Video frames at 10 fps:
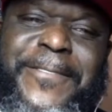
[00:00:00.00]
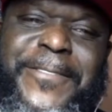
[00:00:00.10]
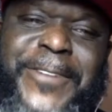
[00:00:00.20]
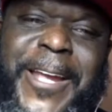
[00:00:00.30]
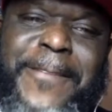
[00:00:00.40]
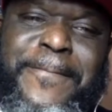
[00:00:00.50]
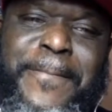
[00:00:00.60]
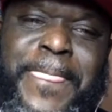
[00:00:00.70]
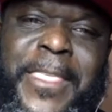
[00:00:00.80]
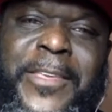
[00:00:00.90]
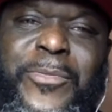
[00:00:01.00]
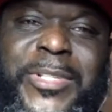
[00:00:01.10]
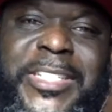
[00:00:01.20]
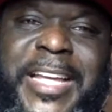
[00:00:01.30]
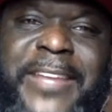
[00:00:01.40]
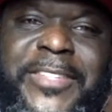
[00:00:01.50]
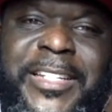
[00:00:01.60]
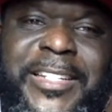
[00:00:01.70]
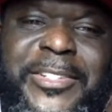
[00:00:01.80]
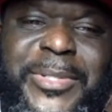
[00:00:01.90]
mm-hmm. right? Yeah. We just have to
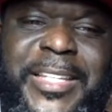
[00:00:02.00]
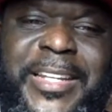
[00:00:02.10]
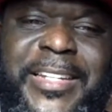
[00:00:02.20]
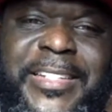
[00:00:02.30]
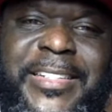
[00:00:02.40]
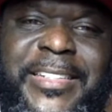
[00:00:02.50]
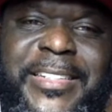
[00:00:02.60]
look within it